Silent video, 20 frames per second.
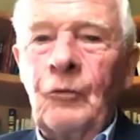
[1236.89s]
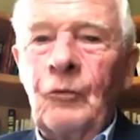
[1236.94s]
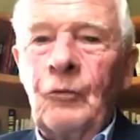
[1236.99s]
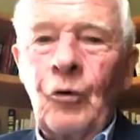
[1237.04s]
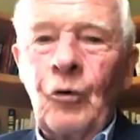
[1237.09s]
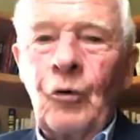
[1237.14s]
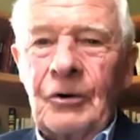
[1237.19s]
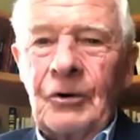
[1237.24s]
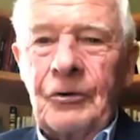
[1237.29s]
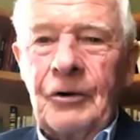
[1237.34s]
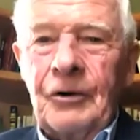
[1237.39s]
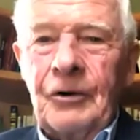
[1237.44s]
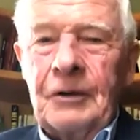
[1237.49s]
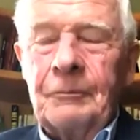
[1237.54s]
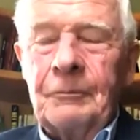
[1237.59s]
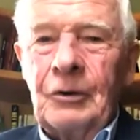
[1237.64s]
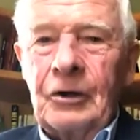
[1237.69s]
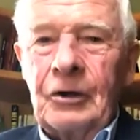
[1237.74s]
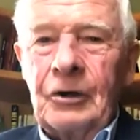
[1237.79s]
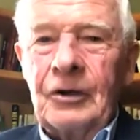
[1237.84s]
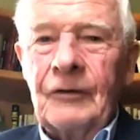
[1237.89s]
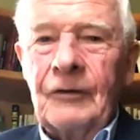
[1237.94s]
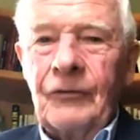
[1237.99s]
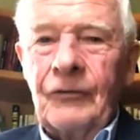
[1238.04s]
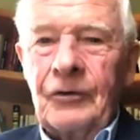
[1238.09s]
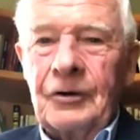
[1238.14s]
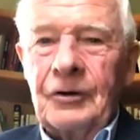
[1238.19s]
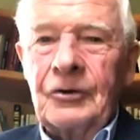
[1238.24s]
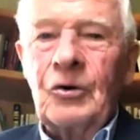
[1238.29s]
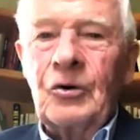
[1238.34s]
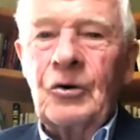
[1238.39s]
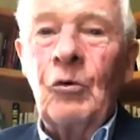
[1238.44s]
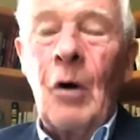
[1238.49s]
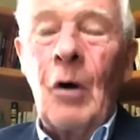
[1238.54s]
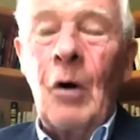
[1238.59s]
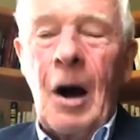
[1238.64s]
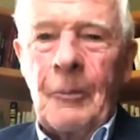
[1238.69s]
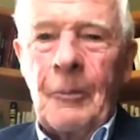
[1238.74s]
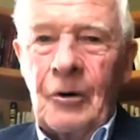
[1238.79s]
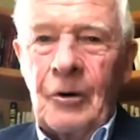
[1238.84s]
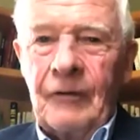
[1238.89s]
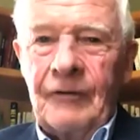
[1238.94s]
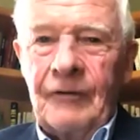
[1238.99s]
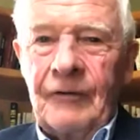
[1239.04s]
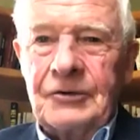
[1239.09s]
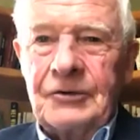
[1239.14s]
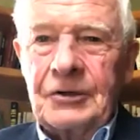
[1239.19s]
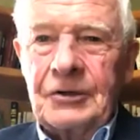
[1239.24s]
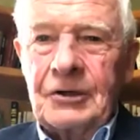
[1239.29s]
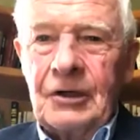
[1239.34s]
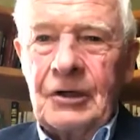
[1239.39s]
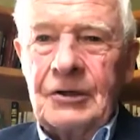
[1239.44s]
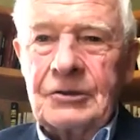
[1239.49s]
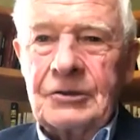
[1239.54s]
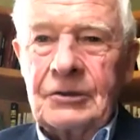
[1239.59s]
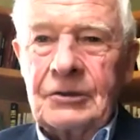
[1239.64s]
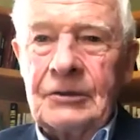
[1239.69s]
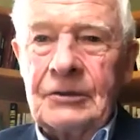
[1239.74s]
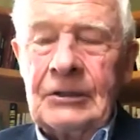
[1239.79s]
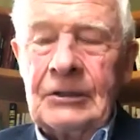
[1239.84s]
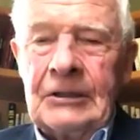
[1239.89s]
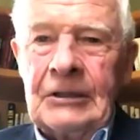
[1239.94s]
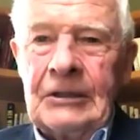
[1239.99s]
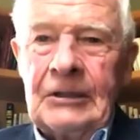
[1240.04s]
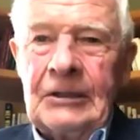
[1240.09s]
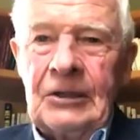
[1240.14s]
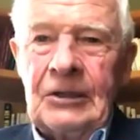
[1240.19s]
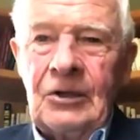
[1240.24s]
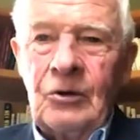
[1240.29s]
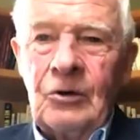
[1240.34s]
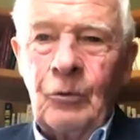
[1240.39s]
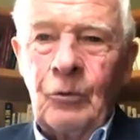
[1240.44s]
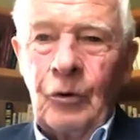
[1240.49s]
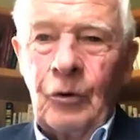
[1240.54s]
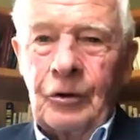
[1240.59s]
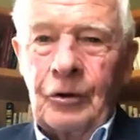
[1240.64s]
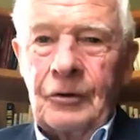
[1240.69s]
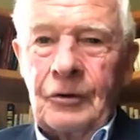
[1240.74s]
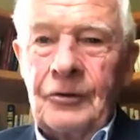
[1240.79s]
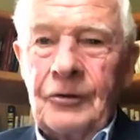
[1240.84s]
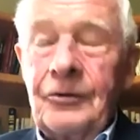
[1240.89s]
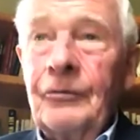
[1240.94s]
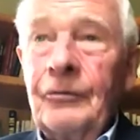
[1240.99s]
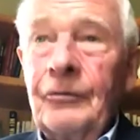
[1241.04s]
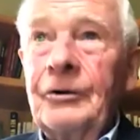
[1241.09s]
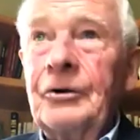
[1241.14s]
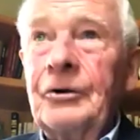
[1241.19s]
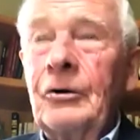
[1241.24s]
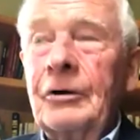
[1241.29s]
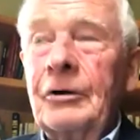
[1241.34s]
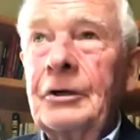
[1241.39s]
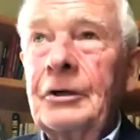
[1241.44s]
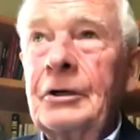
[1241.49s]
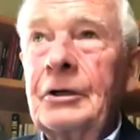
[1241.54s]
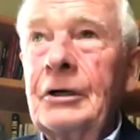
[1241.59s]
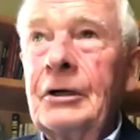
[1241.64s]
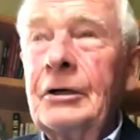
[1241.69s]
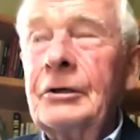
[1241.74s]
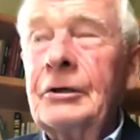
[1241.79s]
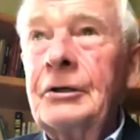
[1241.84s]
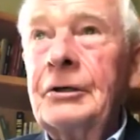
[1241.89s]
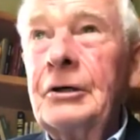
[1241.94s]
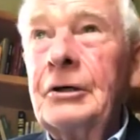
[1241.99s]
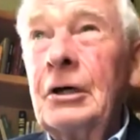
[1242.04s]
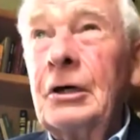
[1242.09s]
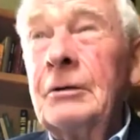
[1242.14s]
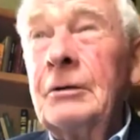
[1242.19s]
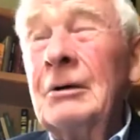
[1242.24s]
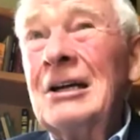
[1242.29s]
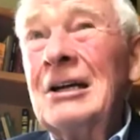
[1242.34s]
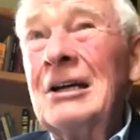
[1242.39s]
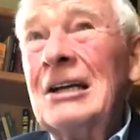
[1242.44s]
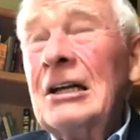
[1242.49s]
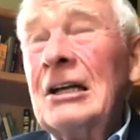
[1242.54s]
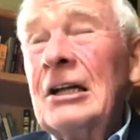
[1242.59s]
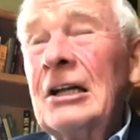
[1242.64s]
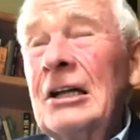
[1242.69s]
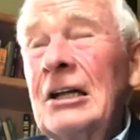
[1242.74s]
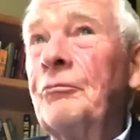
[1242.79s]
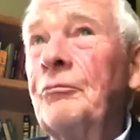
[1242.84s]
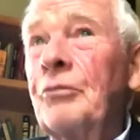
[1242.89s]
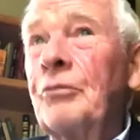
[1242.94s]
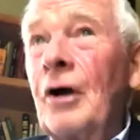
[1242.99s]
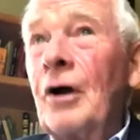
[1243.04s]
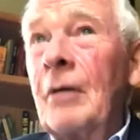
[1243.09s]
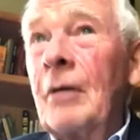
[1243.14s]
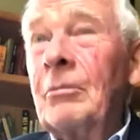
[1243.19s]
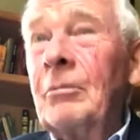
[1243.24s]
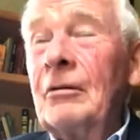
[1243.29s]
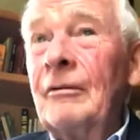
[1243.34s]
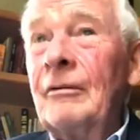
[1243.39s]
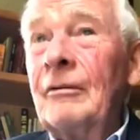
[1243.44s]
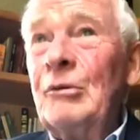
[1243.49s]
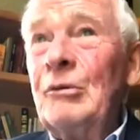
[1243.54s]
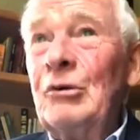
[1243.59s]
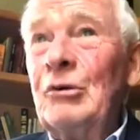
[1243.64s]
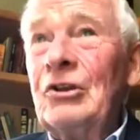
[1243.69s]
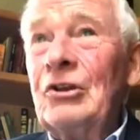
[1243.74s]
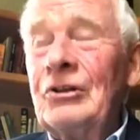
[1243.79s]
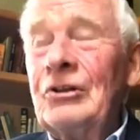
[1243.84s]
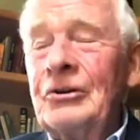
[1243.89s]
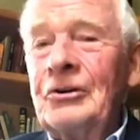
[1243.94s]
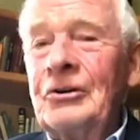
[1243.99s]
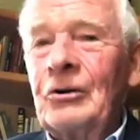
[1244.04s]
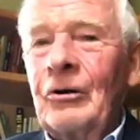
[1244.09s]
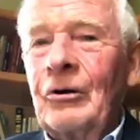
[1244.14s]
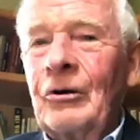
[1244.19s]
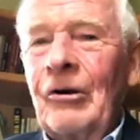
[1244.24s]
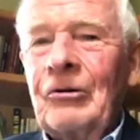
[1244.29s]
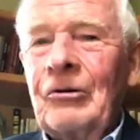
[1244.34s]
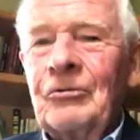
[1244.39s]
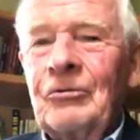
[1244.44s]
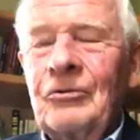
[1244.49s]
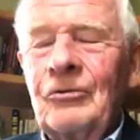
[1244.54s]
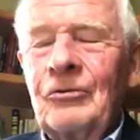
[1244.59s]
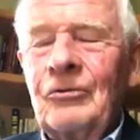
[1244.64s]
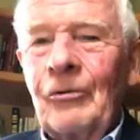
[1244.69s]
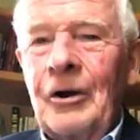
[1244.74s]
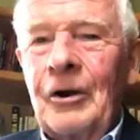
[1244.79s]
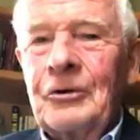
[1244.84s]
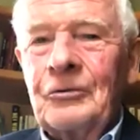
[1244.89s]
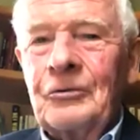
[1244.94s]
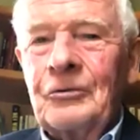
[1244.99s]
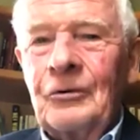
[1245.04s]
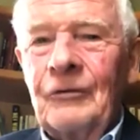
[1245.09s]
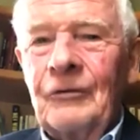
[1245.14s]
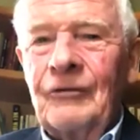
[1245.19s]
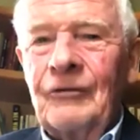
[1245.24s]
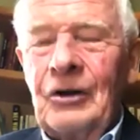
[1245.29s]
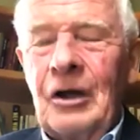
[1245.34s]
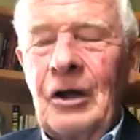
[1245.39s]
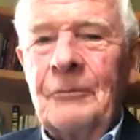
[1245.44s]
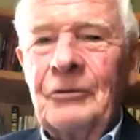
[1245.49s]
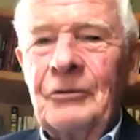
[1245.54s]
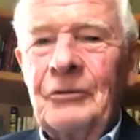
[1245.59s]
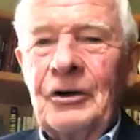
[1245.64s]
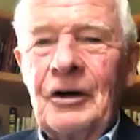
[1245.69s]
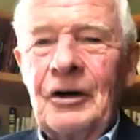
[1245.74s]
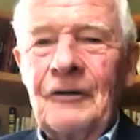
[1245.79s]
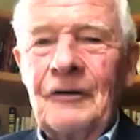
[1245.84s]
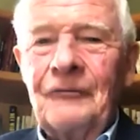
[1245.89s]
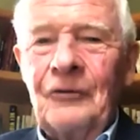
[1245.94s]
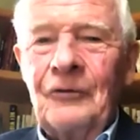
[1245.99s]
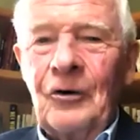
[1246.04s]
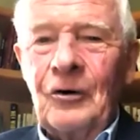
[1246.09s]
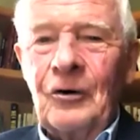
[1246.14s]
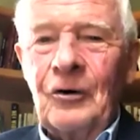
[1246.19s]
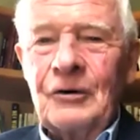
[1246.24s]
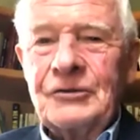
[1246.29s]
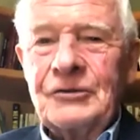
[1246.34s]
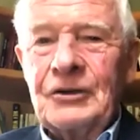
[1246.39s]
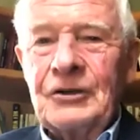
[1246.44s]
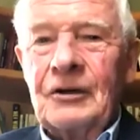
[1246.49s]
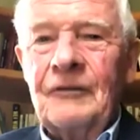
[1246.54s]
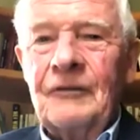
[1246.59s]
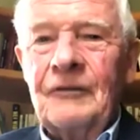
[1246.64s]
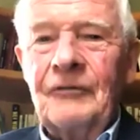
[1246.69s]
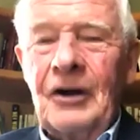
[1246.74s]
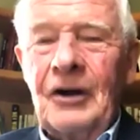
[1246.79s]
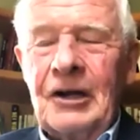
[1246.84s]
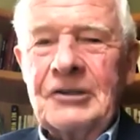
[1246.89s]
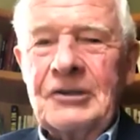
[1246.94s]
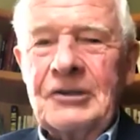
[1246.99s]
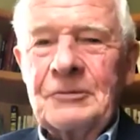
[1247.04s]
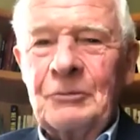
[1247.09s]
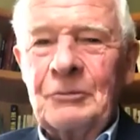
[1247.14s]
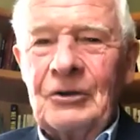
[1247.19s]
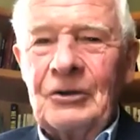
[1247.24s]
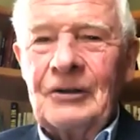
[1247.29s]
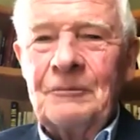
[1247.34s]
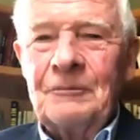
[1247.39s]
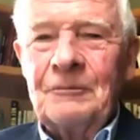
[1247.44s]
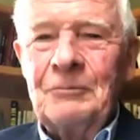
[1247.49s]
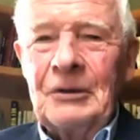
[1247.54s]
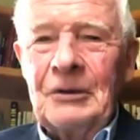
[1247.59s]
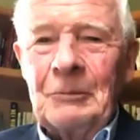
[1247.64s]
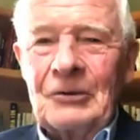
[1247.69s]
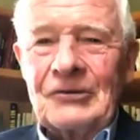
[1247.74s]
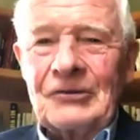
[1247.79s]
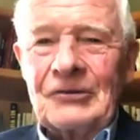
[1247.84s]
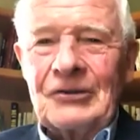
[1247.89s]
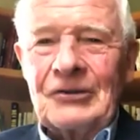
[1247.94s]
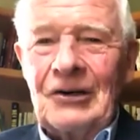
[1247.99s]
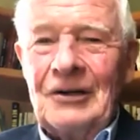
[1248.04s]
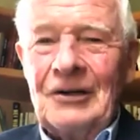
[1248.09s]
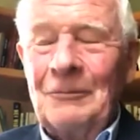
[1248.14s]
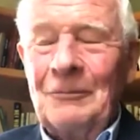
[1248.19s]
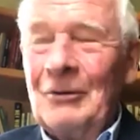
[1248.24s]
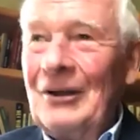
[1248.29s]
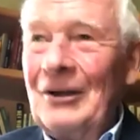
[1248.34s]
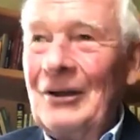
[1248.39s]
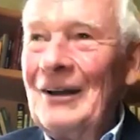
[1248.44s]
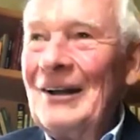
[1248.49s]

I'm a great believer in cooperative education, work and theory going hand in hand. But my first appointment would probably be the director of alumni affairs and advancement. And people say to me, "You're pulling my leg.